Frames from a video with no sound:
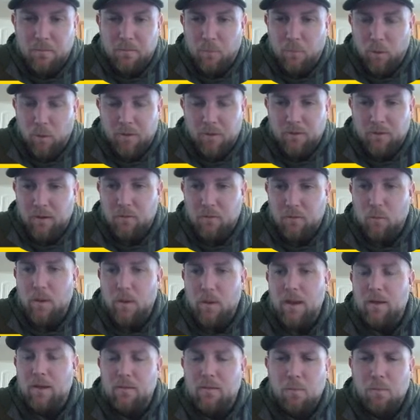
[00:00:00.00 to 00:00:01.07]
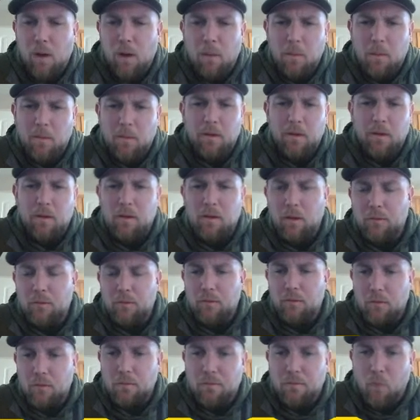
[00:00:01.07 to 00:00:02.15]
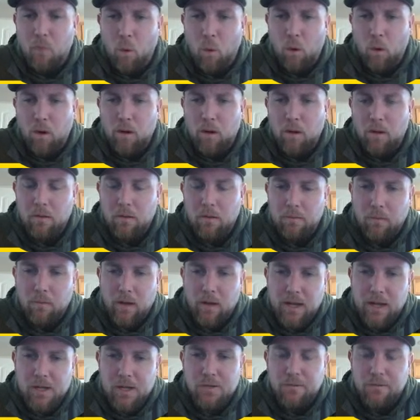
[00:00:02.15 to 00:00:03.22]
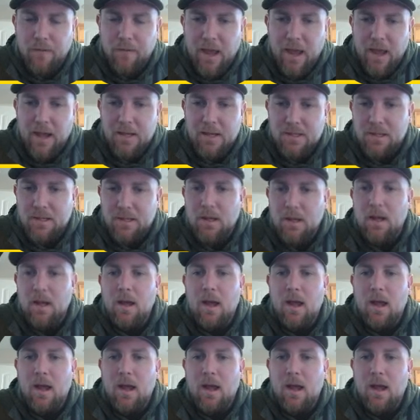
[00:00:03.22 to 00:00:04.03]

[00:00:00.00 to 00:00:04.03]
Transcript: 4 to 6 weeks, probably closer to 4 for each phase,